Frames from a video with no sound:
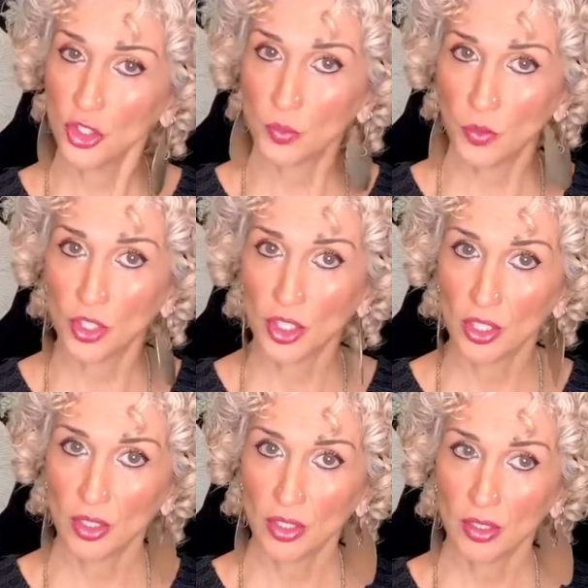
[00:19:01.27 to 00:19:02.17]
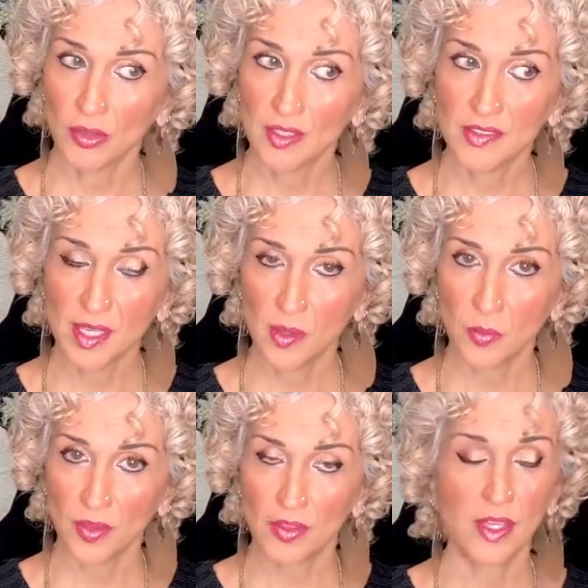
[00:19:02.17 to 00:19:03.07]
work the same
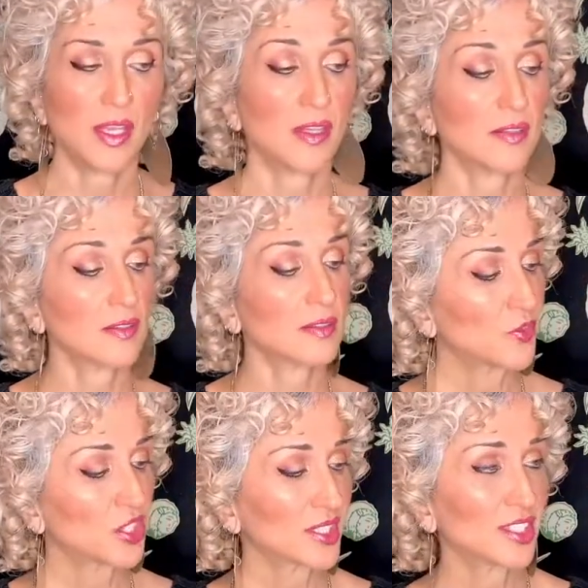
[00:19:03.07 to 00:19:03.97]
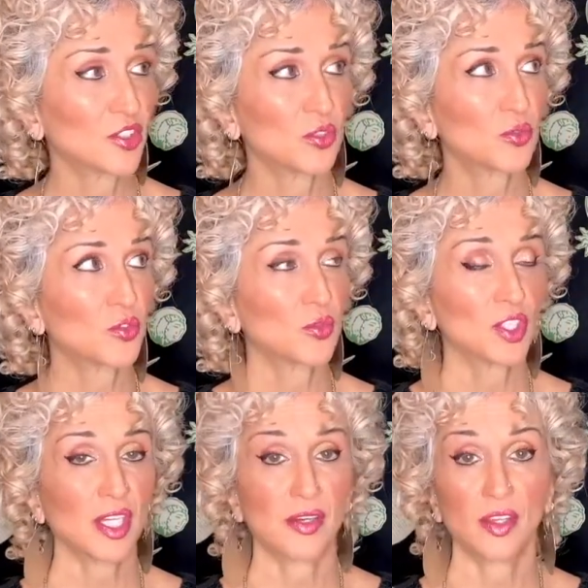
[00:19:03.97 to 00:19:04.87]
with this, just as you
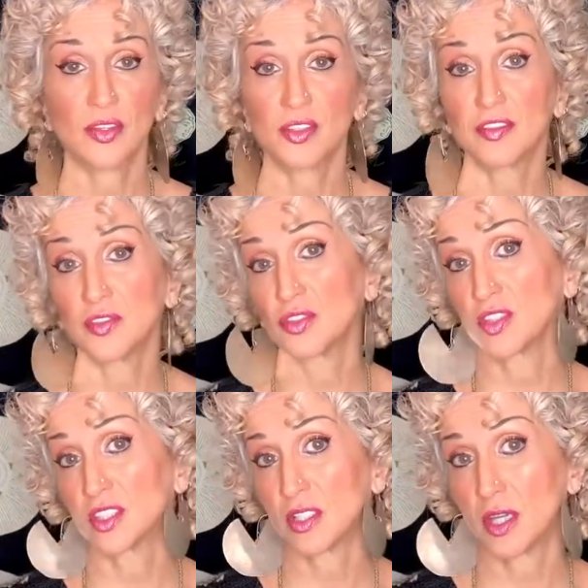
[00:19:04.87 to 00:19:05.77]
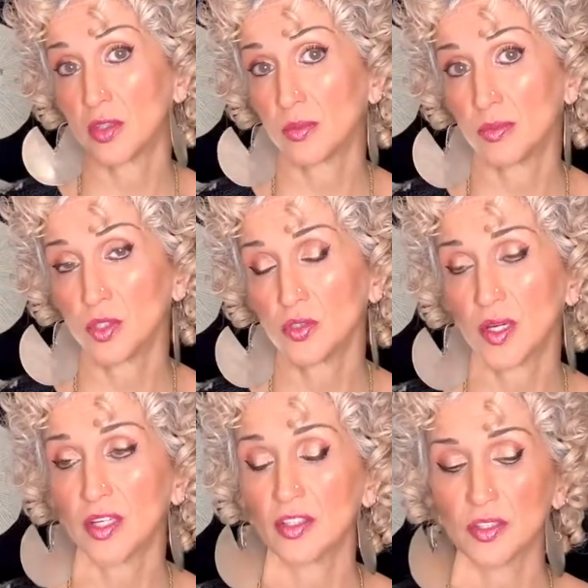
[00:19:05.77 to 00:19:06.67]
switch out other diffusers and other blow
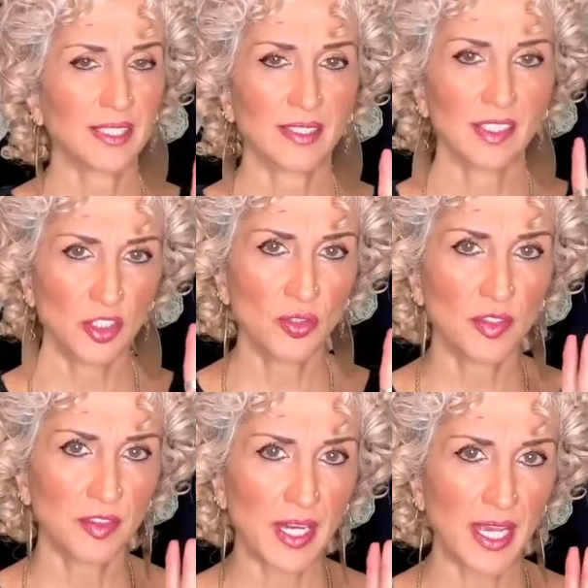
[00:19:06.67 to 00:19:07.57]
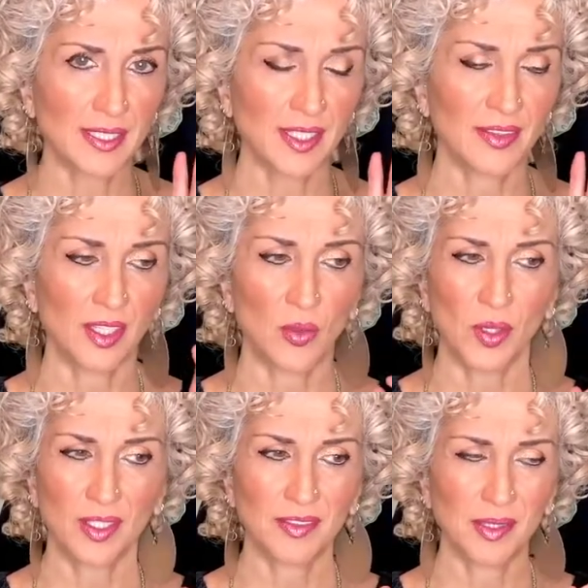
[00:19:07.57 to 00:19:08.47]
dryers. So I've seen two different hacks out there.
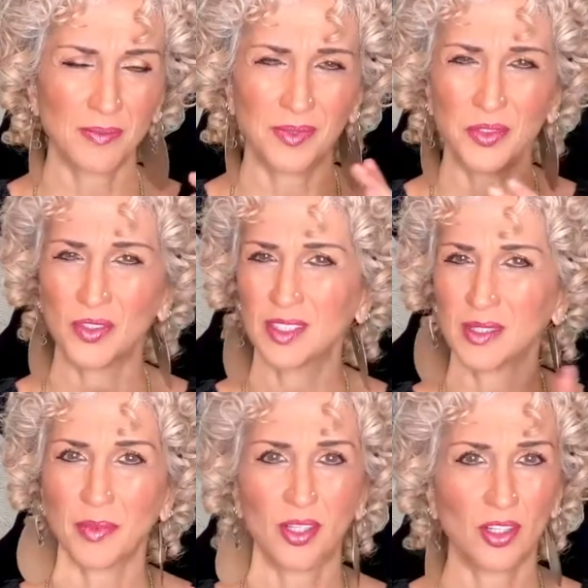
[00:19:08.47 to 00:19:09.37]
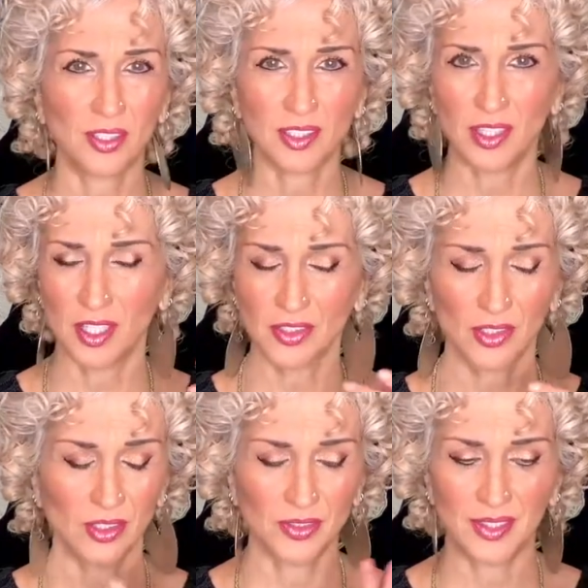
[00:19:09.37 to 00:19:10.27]
One of them, using something called a
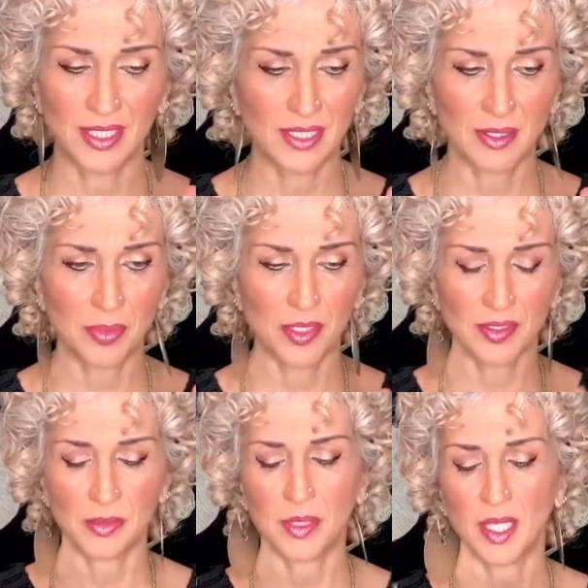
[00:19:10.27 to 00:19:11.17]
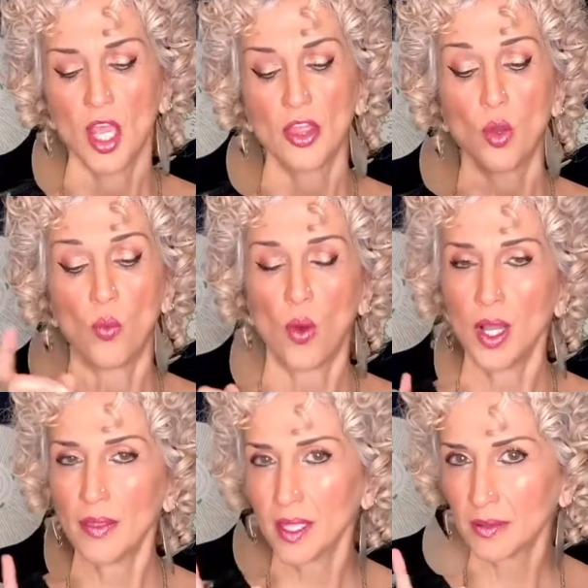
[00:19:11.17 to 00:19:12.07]
snozzle, didn't appeal to me. The one
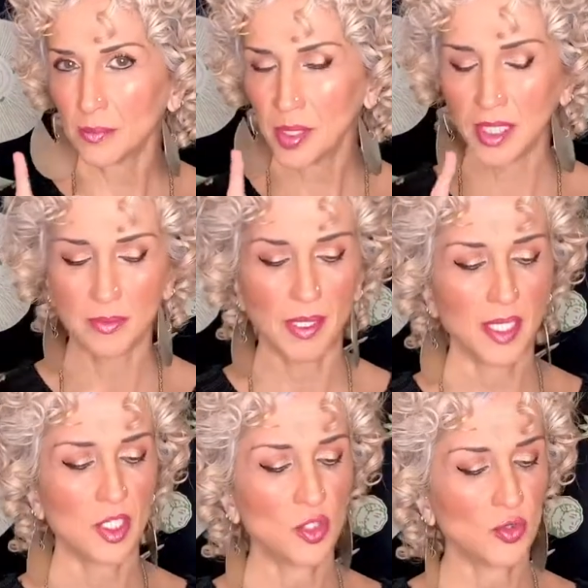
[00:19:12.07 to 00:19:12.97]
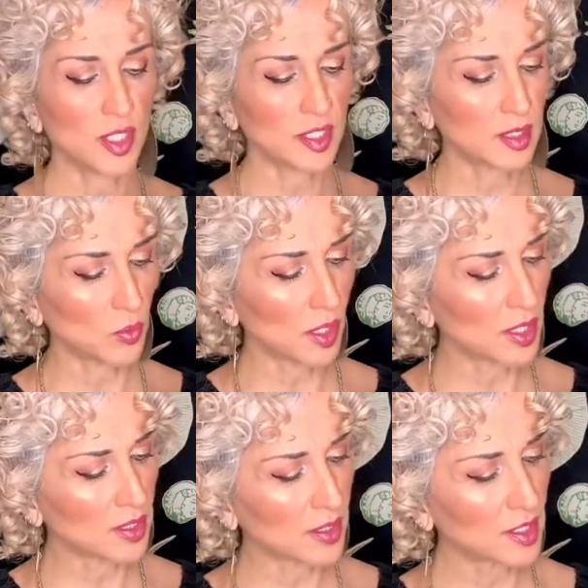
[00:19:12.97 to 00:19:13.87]
that piqued my interest
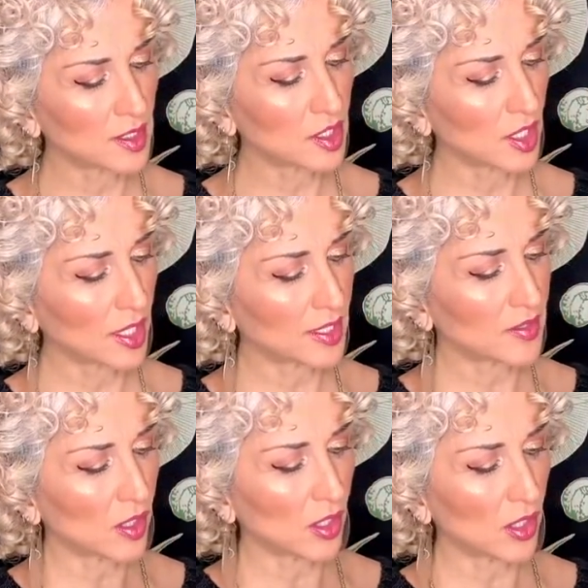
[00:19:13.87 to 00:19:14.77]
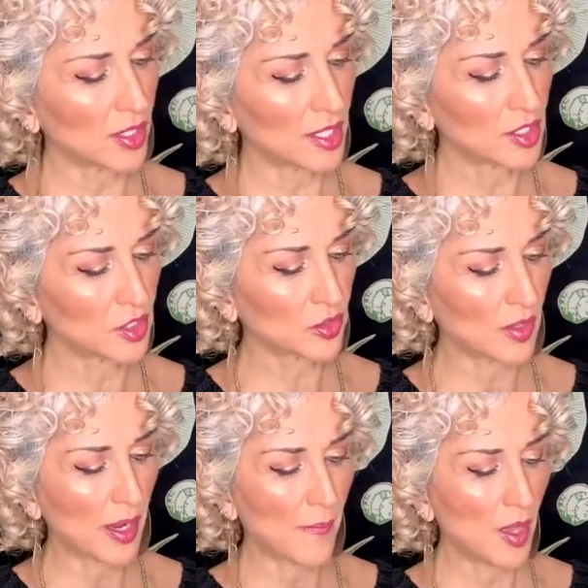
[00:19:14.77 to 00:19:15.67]
was this chick I saw on
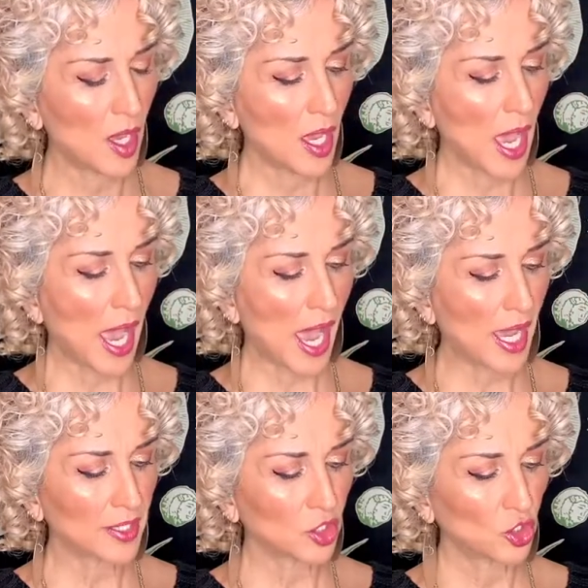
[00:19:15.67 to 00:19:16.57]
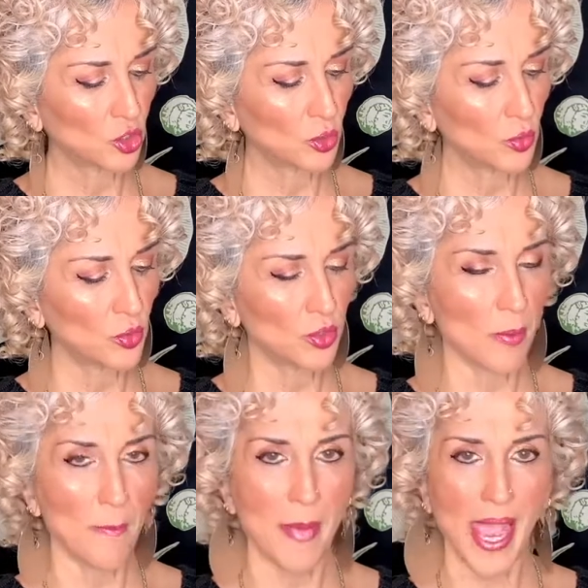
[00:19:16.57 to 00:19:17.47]
Instagram had glued
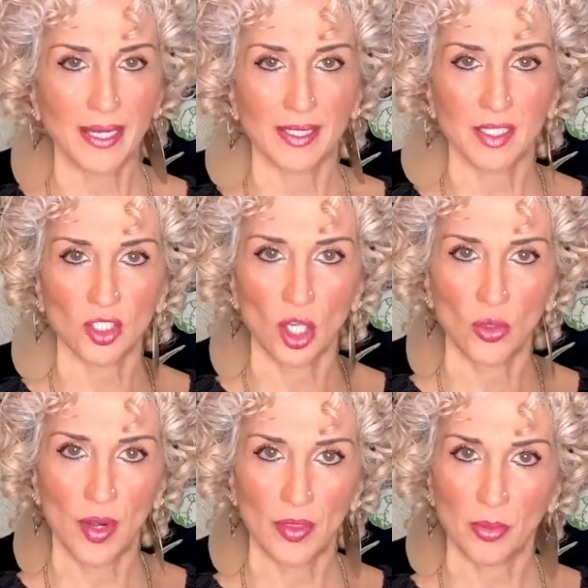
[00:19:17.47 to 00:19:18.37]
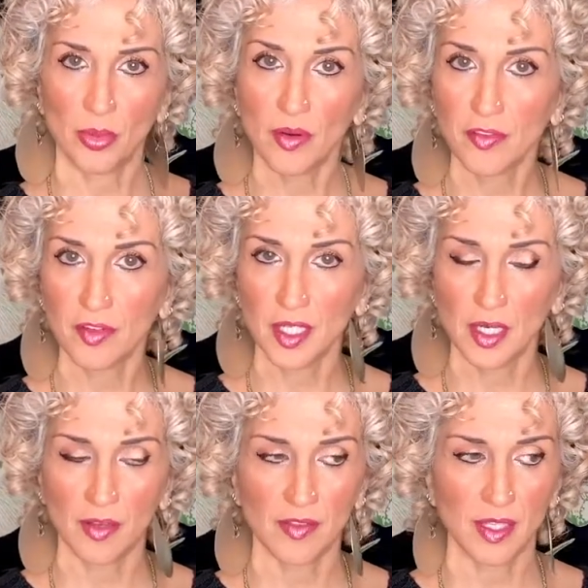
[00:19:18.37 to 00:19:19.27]
magnets all around the periphery
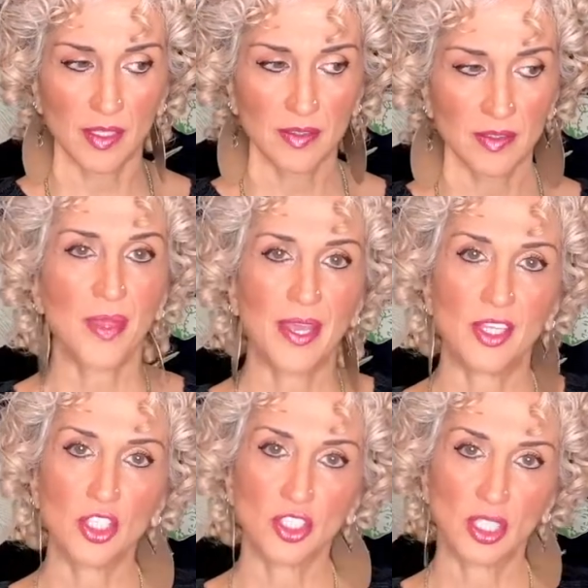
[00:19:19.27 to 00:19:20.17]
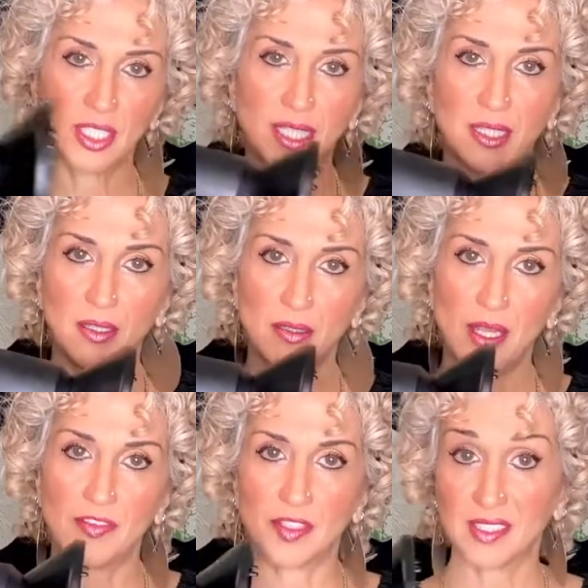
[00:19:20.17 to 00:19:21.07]
of this, and then just
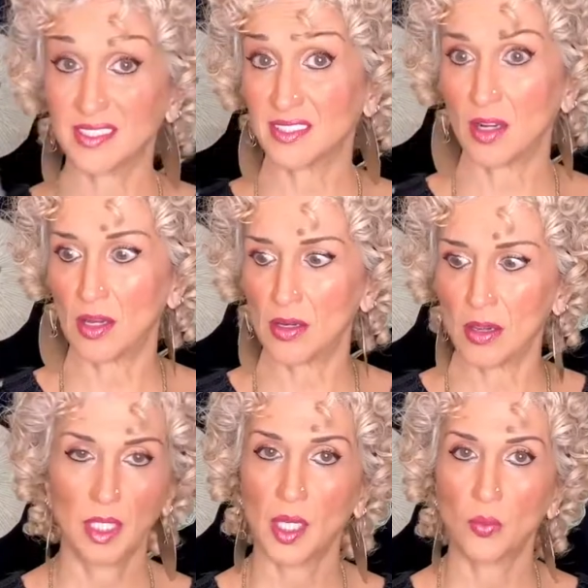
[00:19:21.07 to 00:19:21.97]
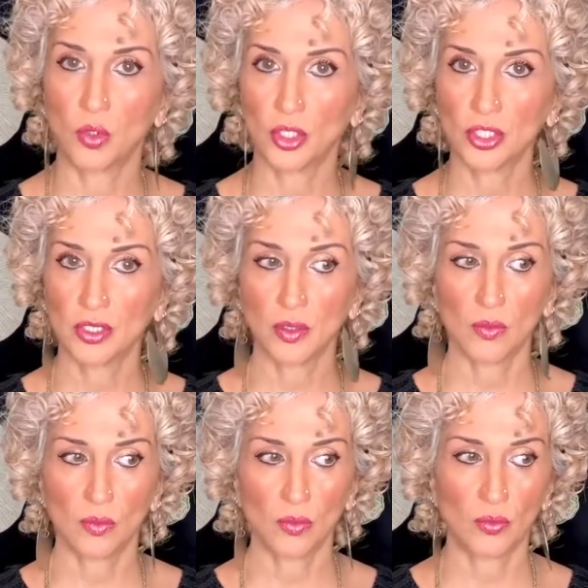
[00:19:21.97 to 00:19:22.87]
affixes it on. It worked
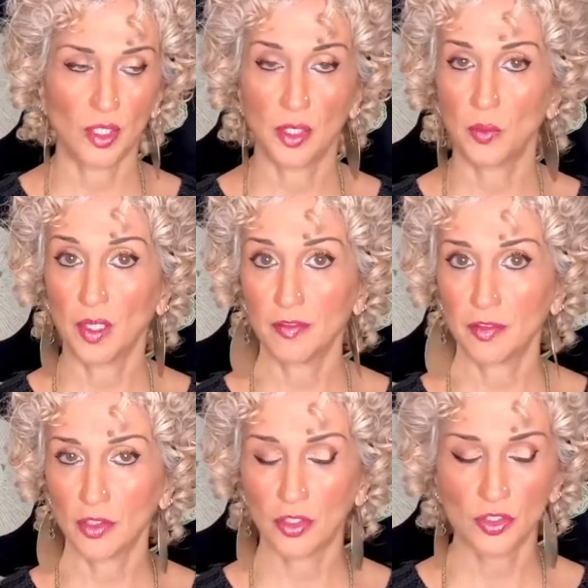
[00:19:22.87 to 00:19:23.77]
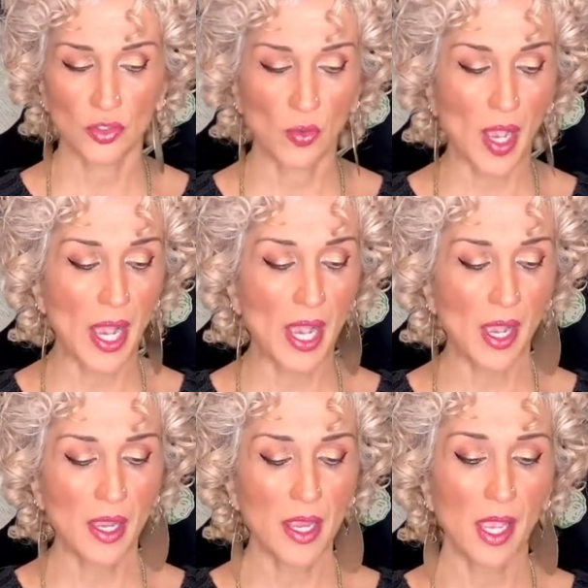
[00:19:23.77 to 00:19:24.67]
really well for her. So
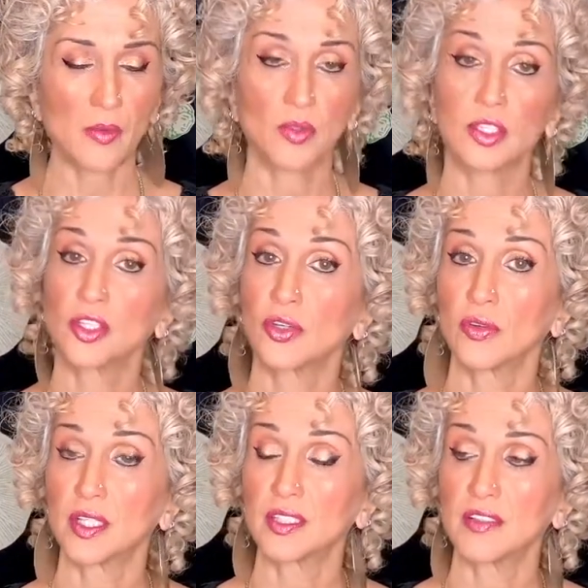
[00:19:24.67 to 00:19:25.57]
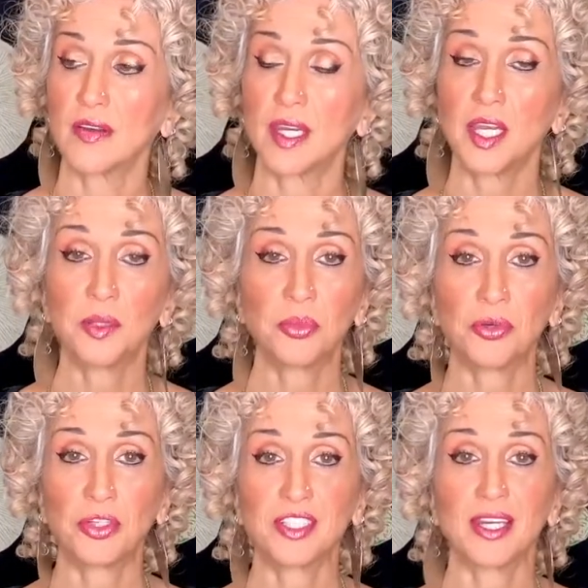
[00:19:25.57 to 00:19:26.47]
I am really curious if at any
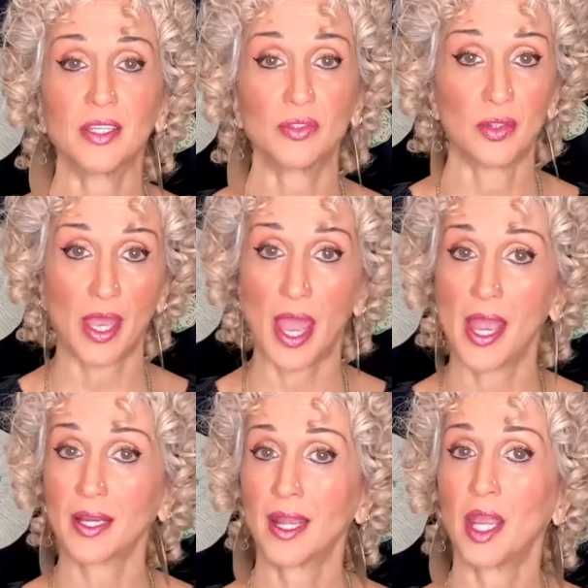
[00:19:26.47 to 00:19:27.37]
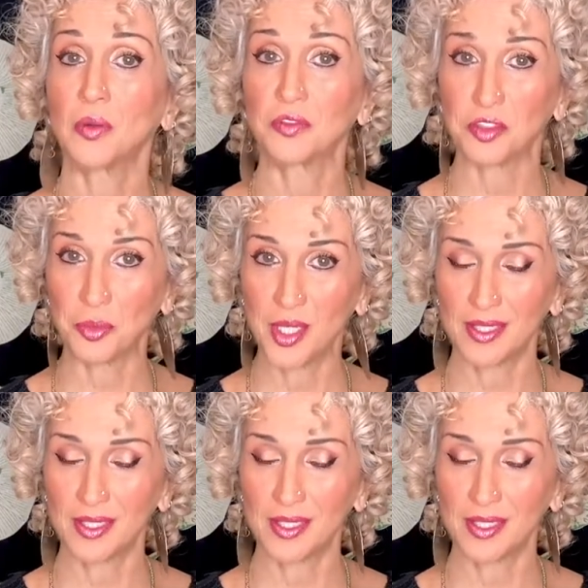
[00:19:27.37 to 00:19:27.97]
point I do the hack, I will film it.